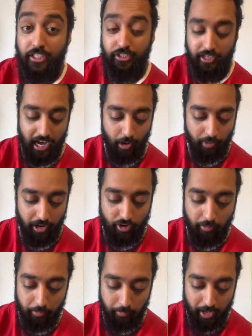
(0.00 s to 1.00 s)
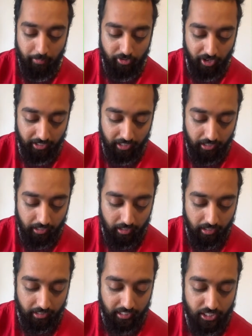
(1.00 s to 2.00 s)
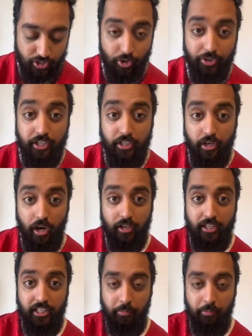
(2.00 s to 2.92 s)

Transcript: So now when I drop the baby dragon, there's nothing targeting